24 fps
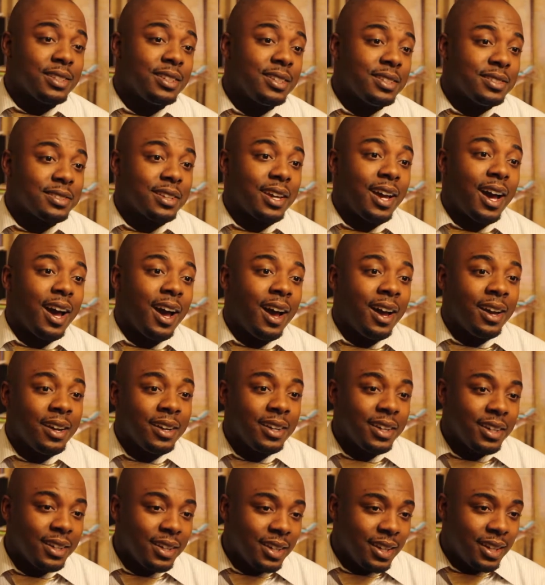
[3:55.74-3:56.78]
to this guy.
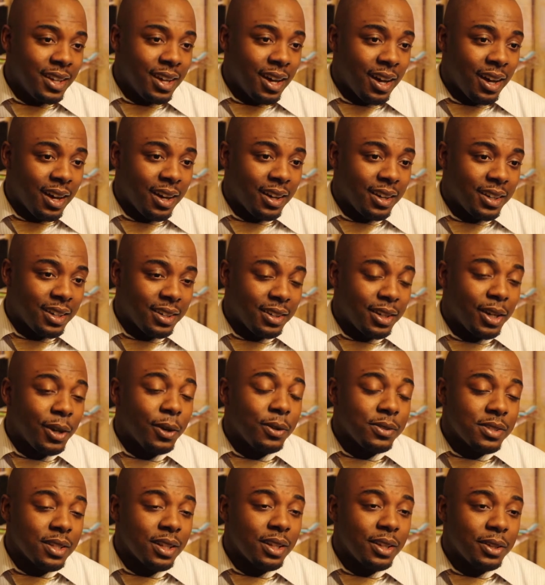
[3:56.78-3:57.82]
He
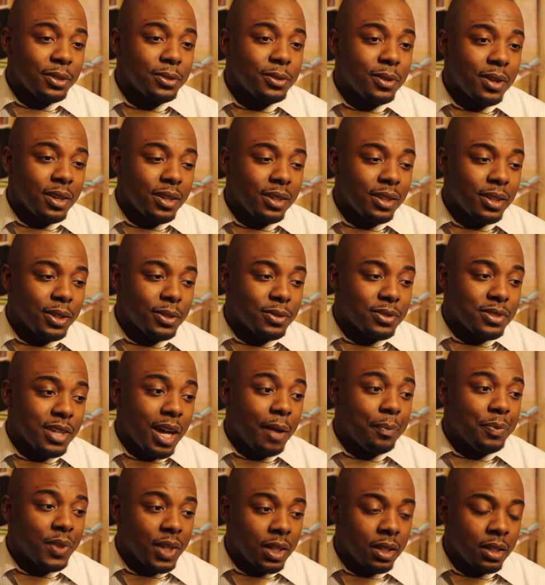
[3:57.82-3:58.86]
knows a little
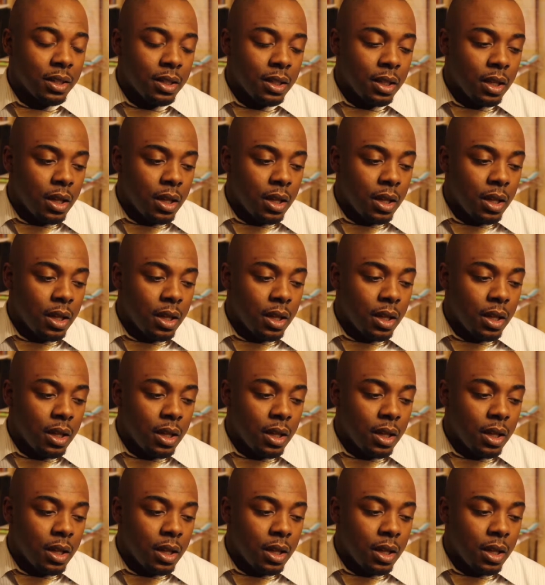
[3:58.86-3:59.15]
something.